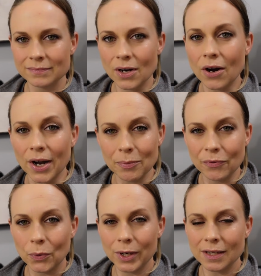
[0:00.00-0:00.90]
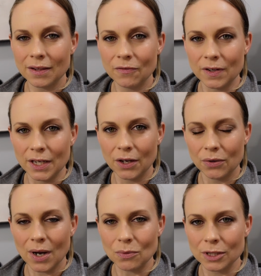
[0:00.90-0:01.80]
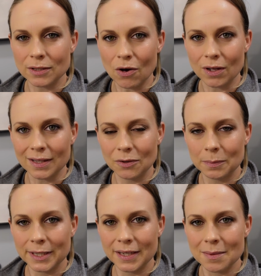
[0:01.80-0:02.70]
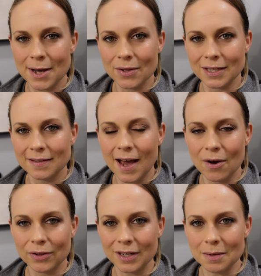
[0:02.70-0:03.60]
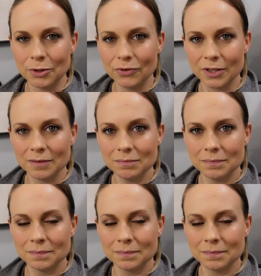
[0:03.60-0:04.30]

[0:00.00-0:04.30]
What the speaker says: Alright, before we get into the video, I want to talk a little bit about the tile that I'm using.